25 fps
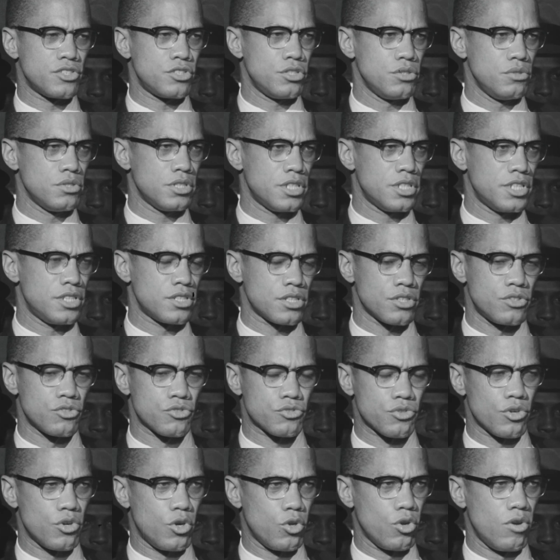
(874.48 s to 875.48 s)
He stopped
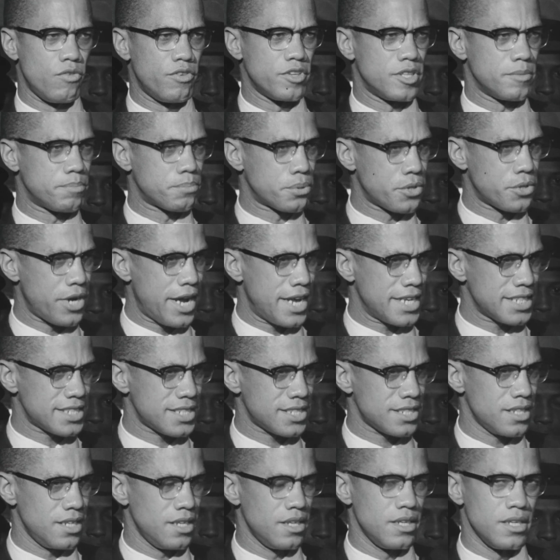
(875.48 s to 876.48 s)
making blanket statements
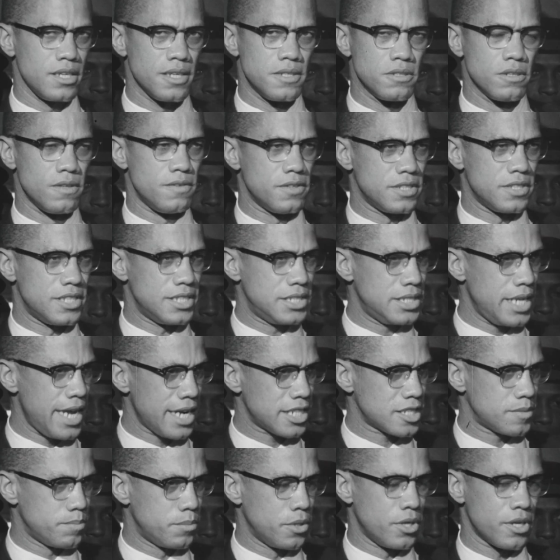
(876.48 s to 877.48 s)
accusing the white man
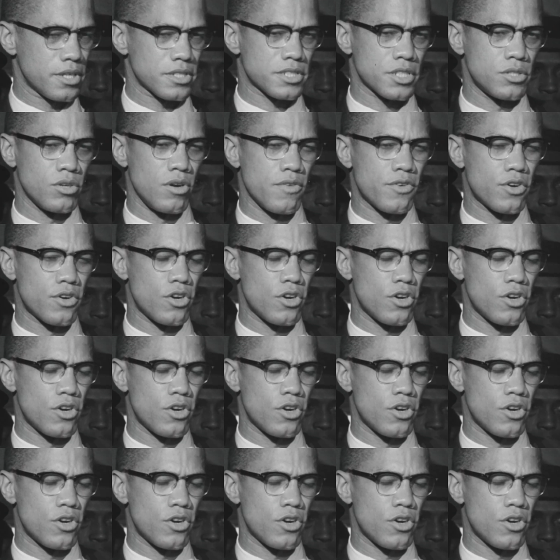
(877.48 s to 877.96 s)
as the devil.